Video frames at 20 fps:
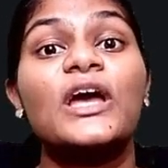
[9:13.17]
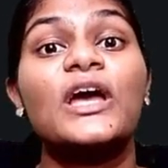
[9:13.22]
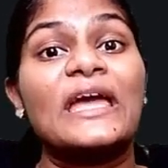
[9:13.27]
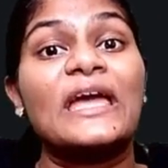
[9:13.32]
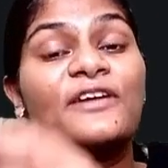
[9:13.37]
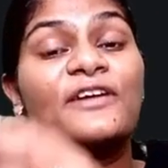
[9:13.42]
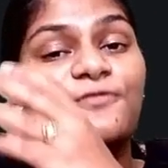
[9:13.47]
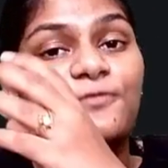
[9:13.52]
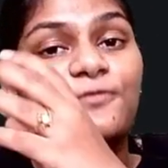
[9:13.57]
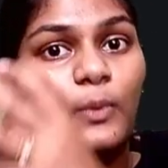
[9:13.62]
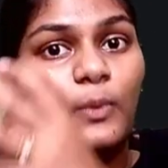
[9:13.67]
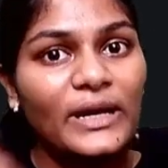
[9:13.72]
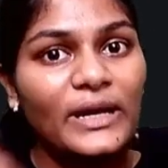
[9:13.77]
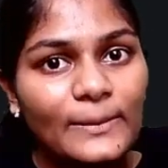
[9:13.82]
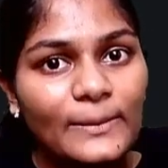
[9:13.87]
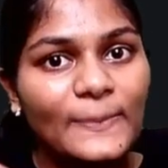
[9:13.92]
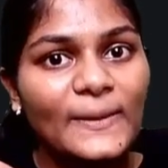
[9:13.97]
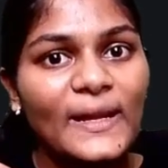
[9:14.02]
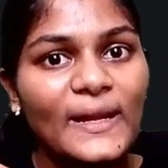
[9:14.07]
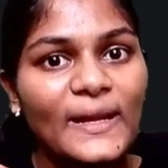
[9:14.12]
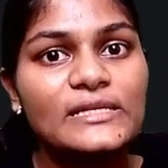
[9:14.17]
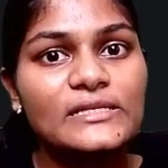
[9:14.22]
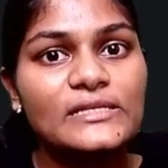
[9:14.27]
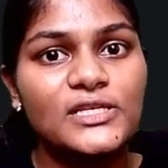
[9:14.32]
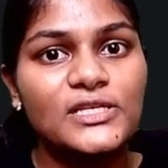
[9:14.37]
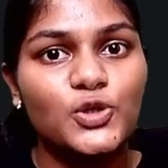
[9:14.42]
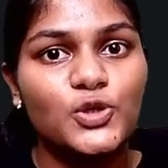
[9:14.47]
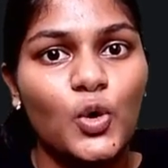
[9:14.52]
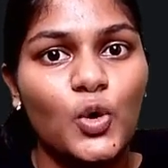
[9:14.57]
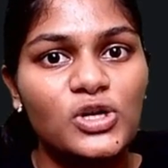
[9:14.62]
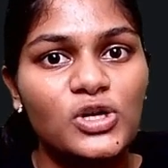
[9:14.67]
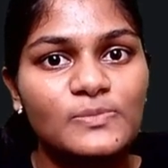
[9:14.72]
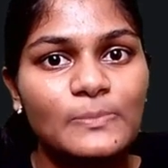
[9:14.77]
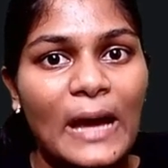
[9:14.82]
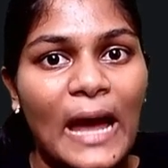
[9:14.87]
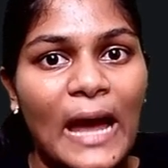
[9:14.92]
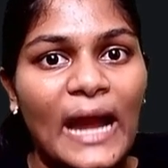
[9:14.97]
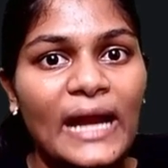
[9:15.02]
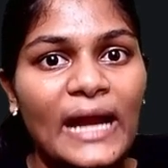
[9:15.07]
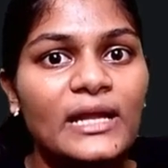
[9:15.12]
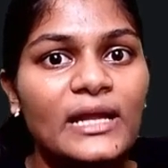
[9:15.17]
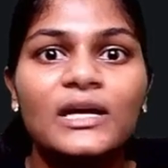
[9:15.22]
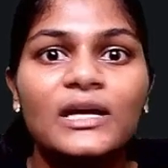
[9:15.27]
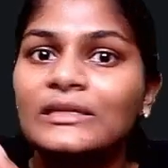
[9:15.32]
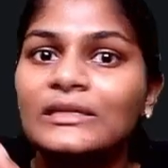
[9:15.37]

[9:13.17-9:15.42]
if one appliance goes bad,